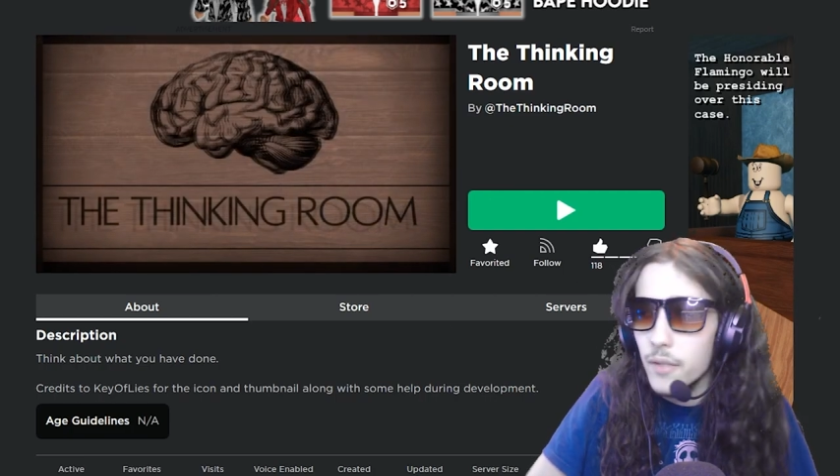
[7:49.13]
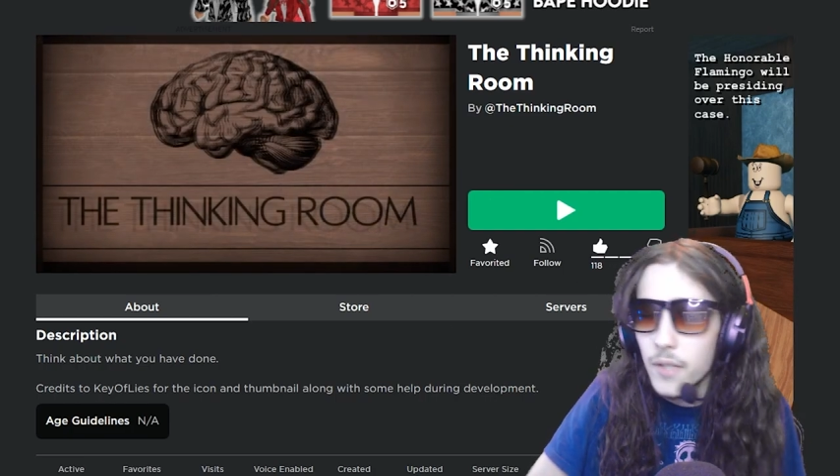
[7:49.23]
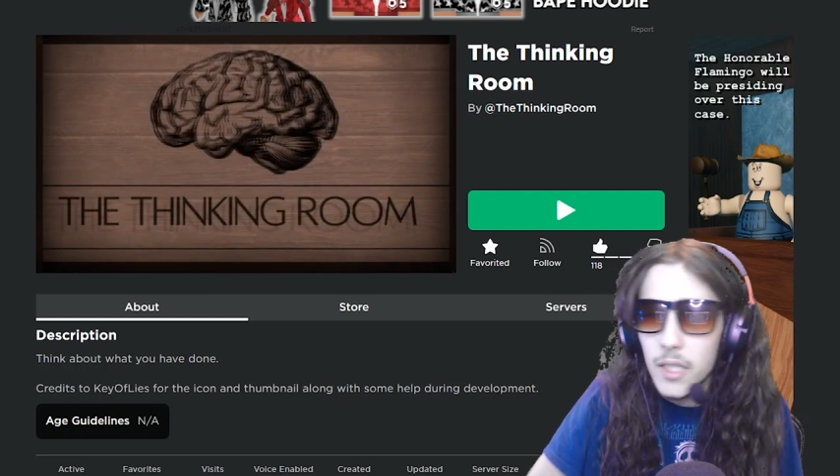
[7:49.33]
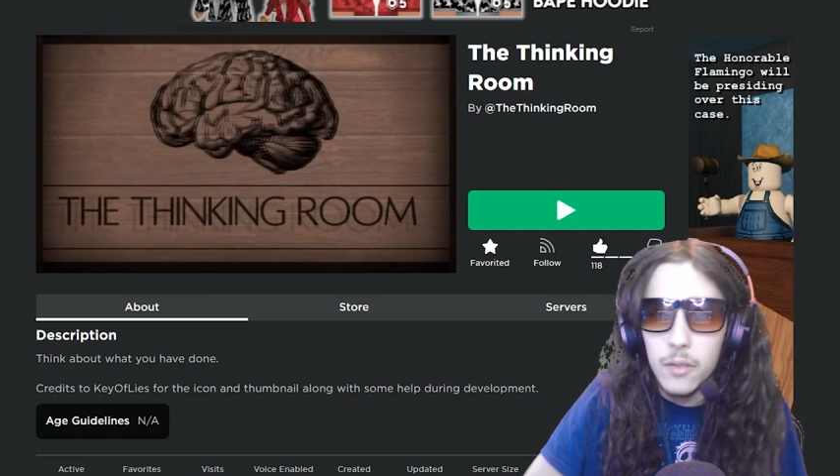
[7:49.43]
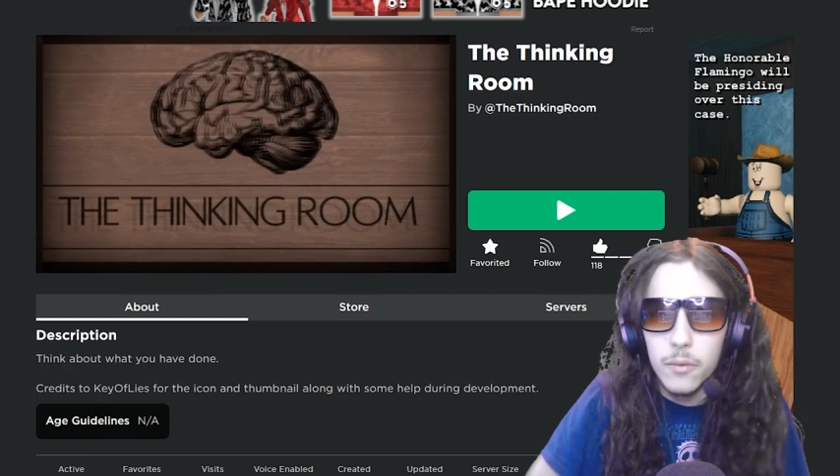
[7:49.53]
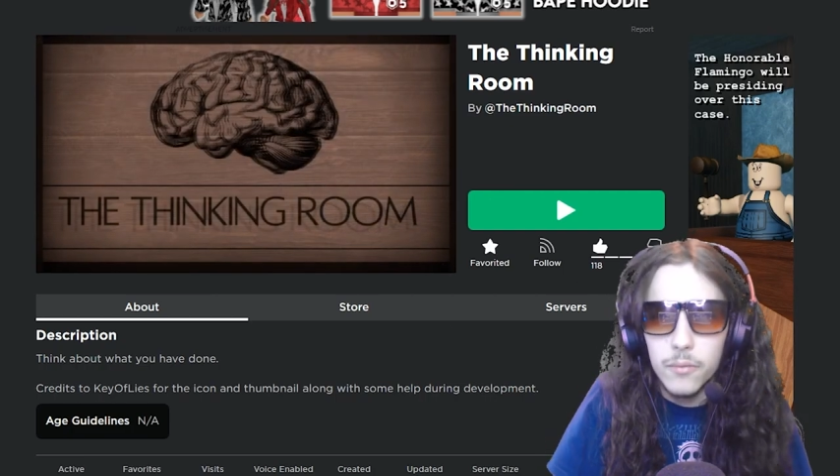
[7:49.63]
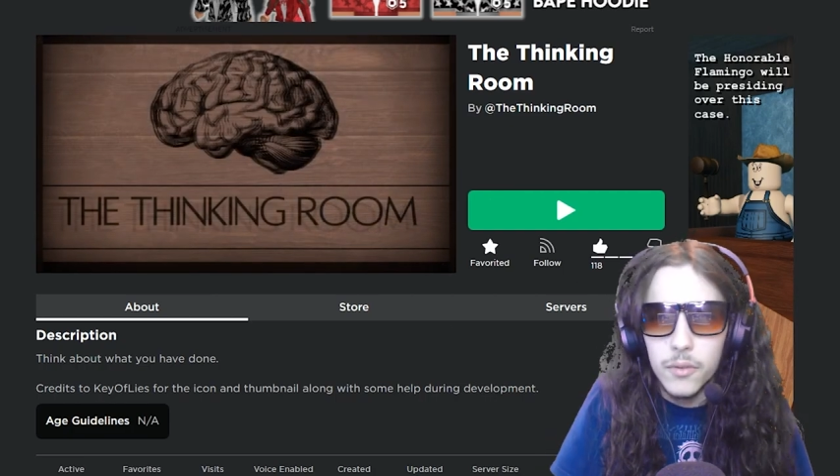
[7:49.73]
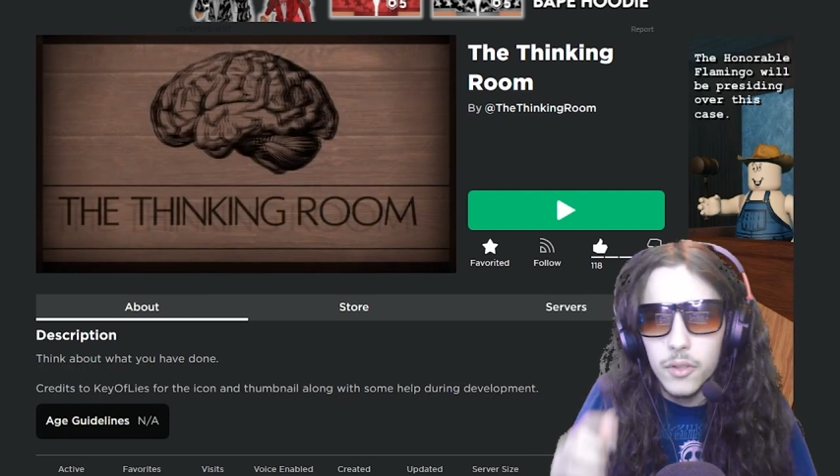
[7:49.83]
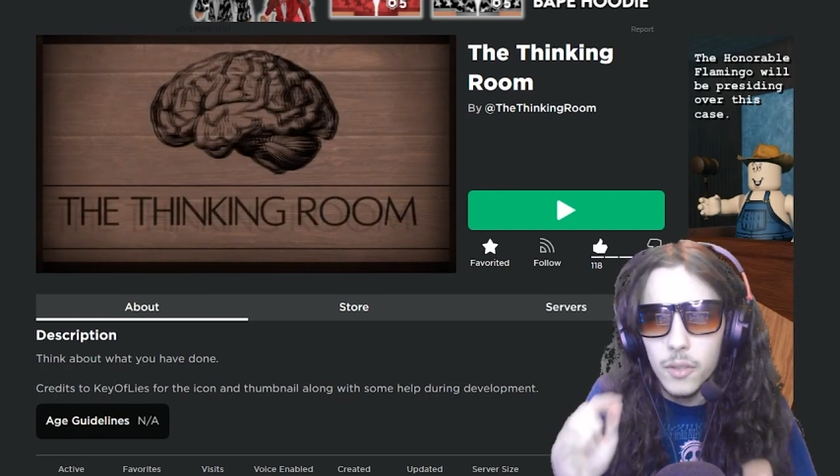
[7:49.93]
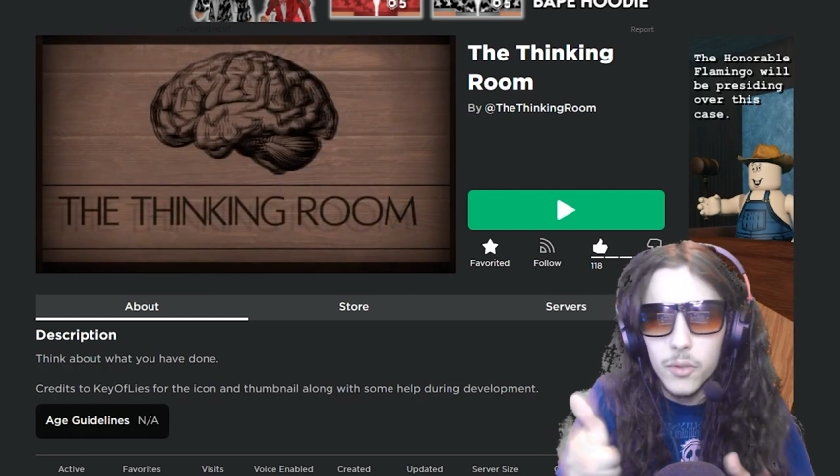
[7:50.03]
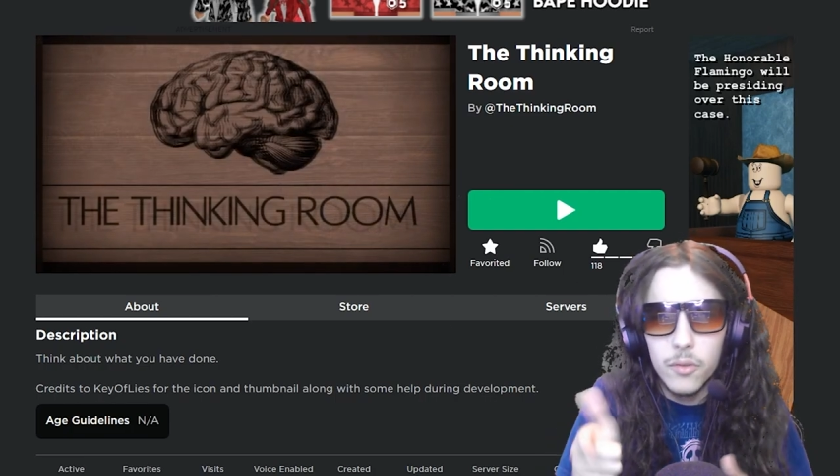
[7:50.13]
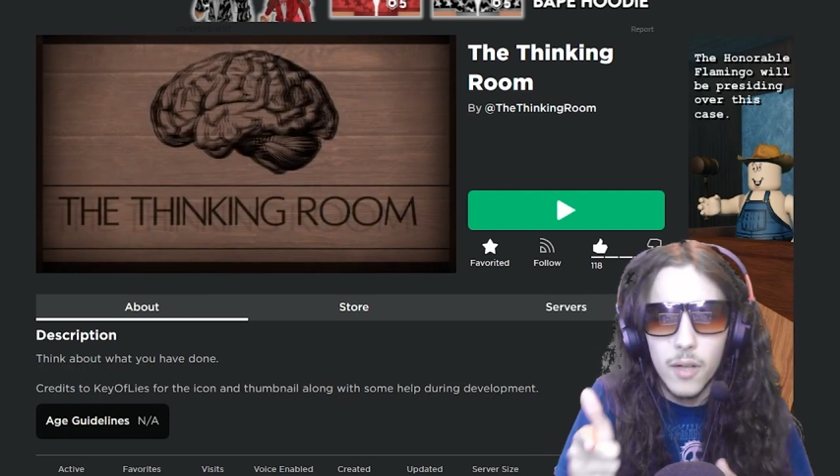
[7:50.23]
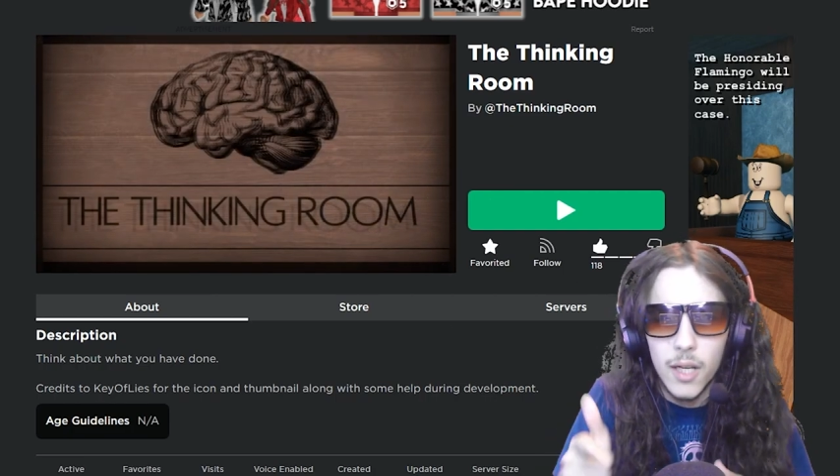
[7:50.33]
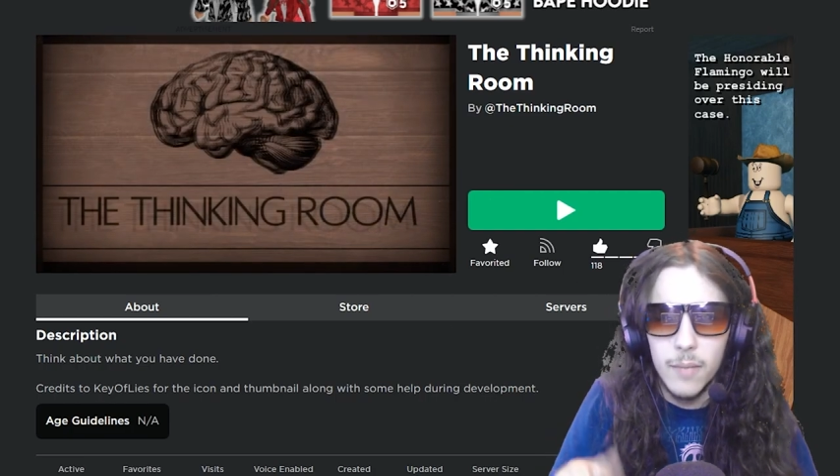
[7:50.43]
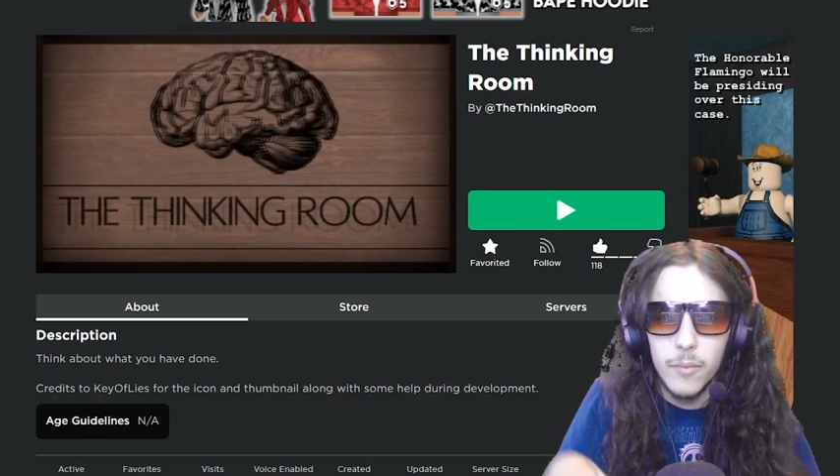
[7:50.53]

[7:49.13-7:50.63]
video. Subscribe.